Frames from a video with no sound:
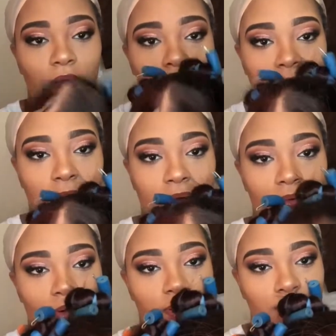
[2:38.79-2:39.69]
of
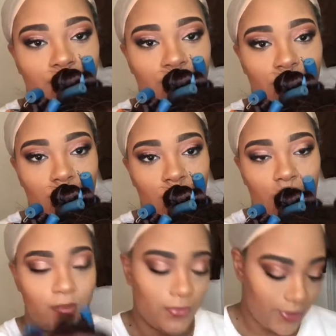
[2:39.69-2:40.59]
powder
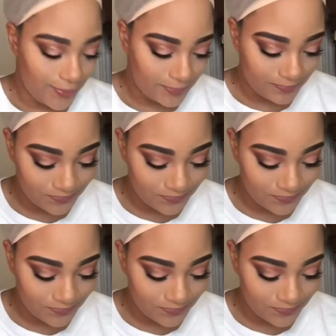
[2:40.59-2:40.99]
on the part.